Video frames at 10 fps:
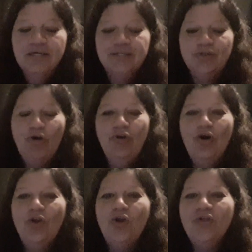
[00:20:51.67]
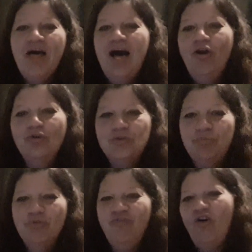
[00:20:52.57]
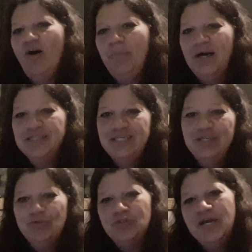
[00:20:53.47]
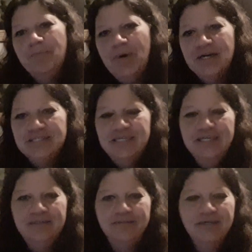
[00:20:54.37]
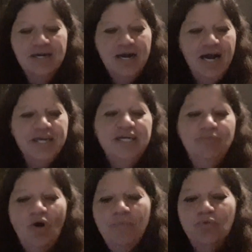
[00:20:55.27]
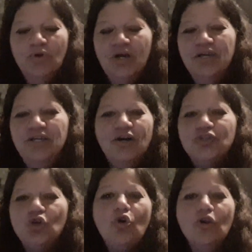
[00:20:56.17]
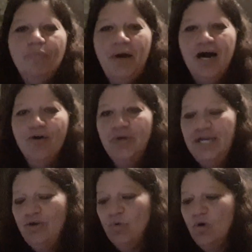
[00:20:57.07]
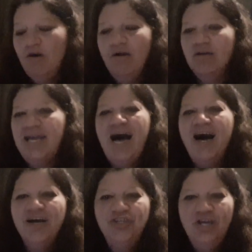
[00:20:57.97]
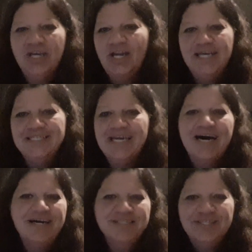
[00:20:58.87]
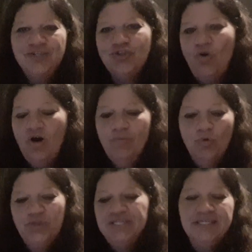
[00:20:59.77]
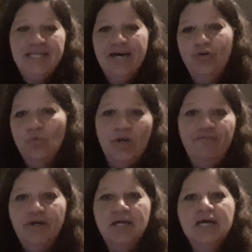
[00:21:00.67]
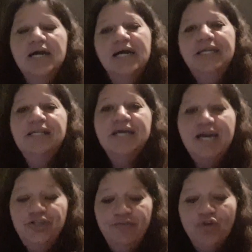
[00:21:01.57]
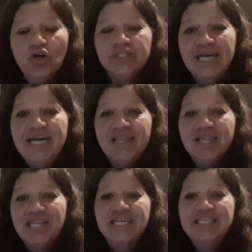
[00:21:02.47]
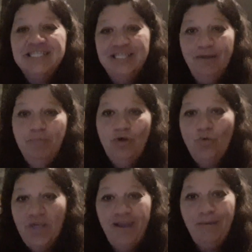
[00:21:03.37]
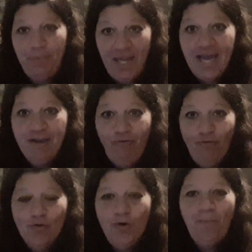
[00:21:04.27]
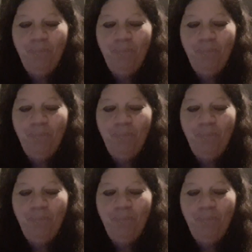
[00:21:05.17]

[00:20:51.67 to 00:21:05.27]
So a lot of the adults put $5 in or $10 in, and a kid might put a chocolate bar in, or a card, collecting cards at the time, or this and that, or whatever. And in the end, you've got 10 things in the middle that you're playing for.